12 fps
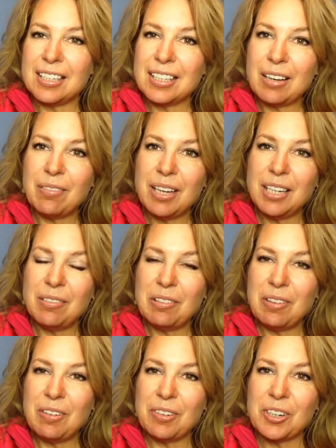just like we did
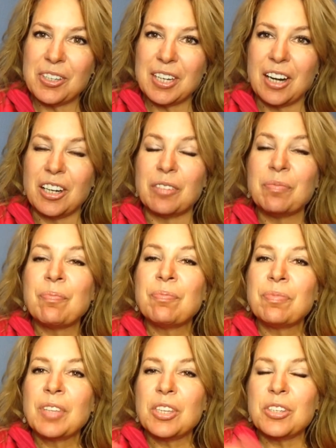when we first started.
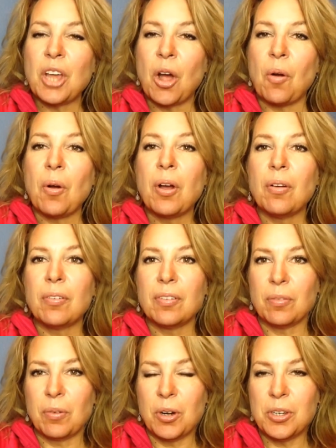So,
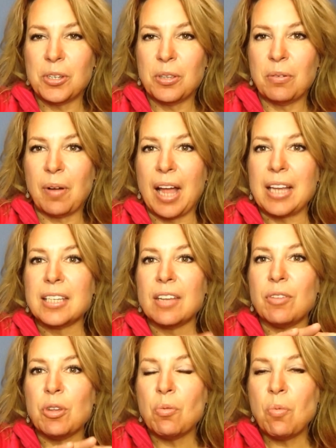word to the wise,
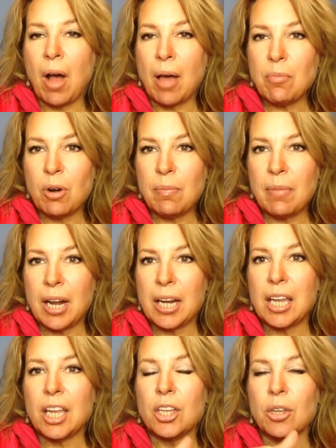if you want more
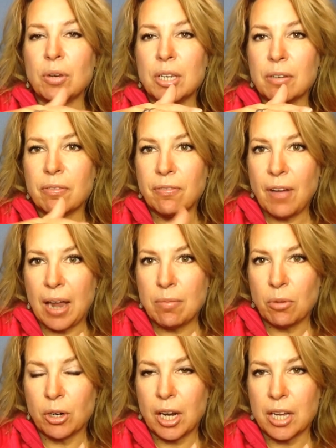money, you need to find
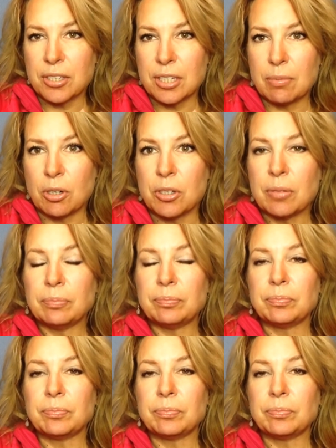more customers.